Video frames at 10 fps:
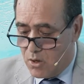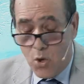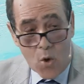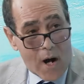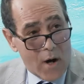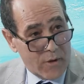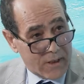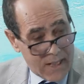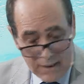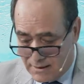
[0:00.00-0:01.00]
Low
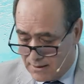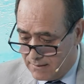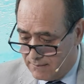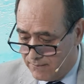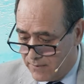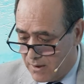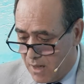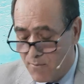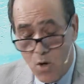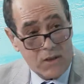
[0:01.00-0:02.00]
awareness
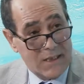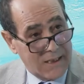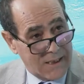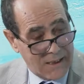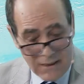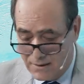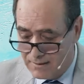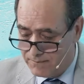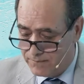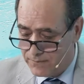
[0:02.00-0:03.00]
among citizens
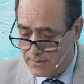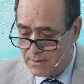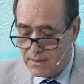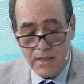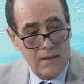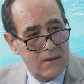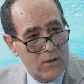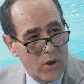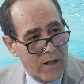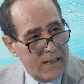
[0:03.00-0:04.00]

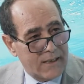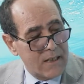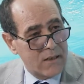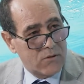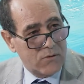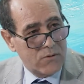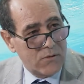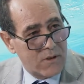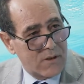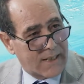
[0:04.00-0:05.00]
relating to
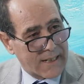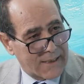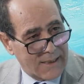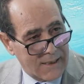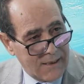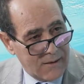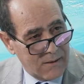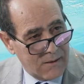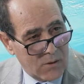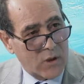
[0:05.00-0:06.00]
scarcity,
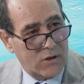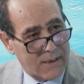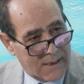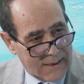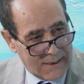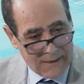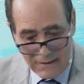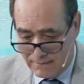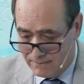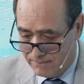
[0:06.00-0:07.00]
water
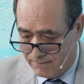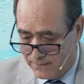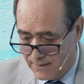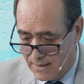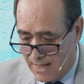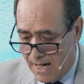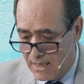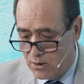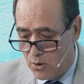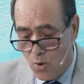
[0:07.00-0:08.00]
scarcity,
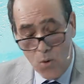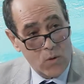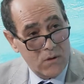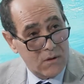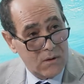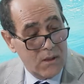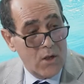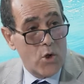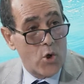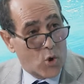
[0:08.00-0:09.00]
and low
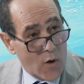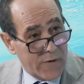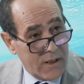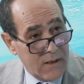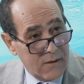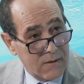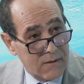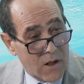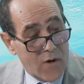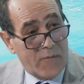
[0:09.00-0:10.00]
recovery
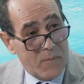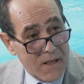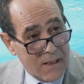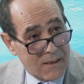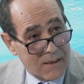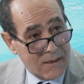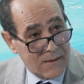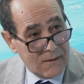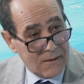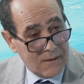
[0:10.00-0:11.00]
of bills
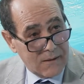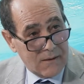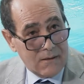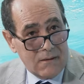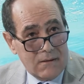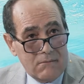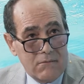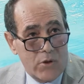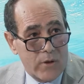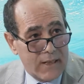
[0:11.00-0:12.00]

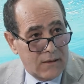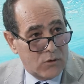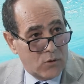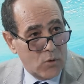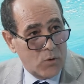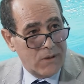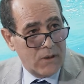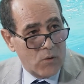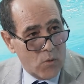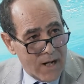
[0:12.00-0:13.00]
related to
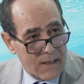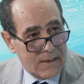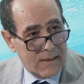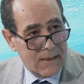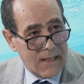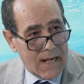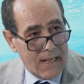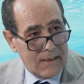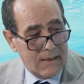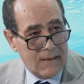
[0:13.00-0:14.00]
wells
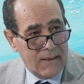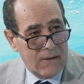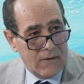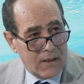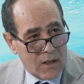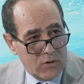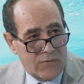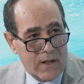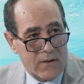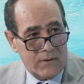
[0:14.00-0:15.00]
and
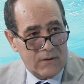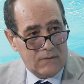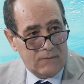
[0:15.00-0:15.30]
groundwater.